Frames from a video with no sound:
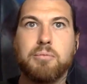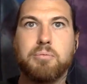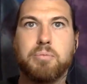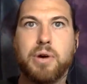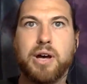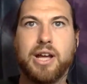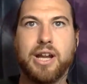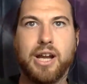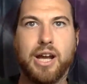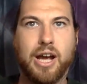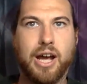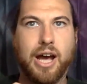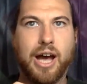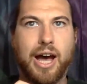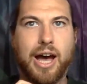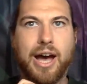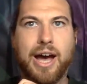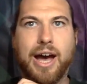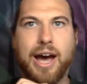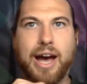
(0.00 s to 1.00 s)
But
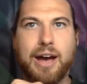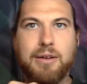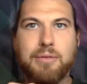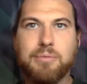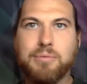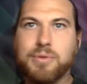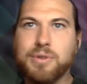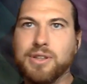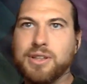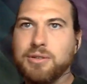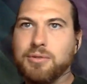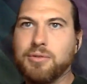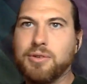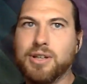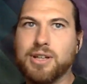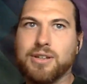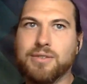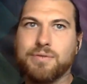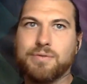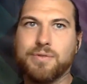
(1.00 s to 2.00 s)
I really
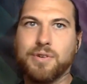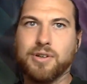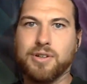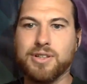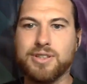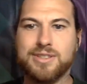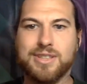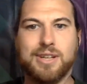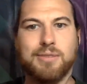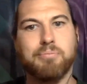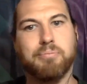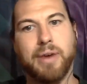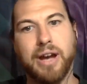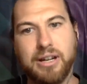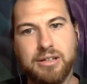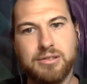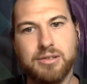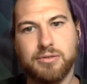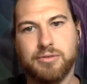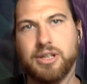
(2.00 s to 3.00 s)
want to focus on
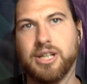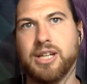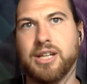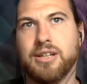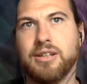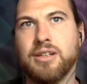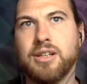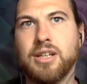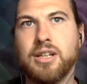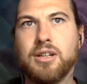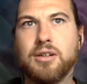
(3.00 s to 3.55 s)
µRaiden,